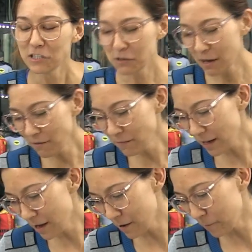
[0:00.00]
Do you have
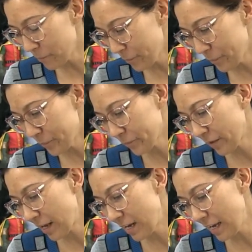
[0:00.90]

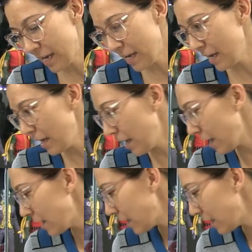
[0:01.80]
a